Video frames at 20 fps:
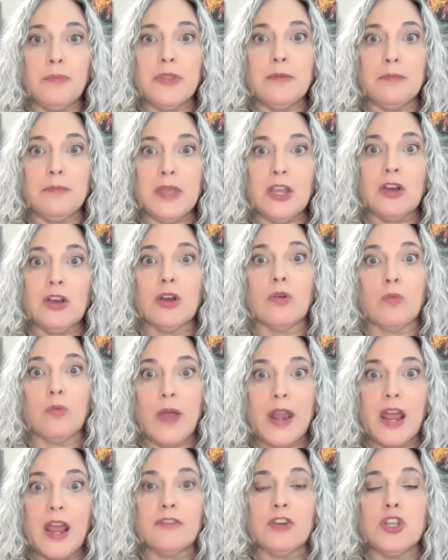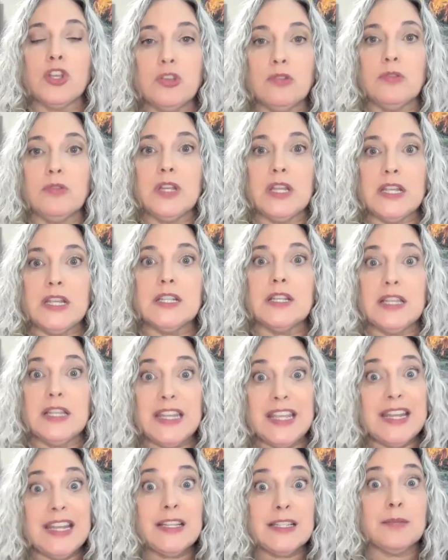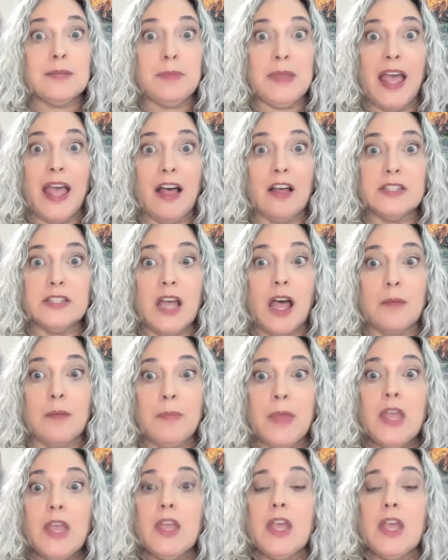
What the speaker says: the mirror whenever you need it to be held up,